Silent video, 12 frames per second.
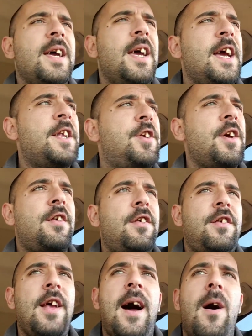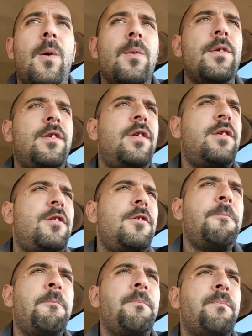It just sounds,
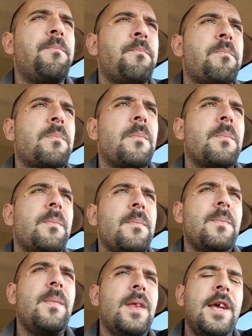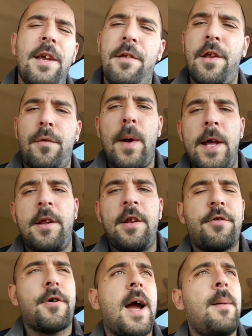easiest way to
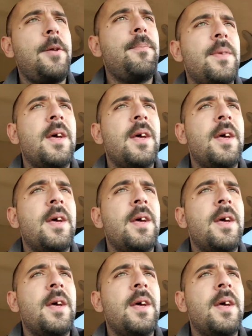describe it,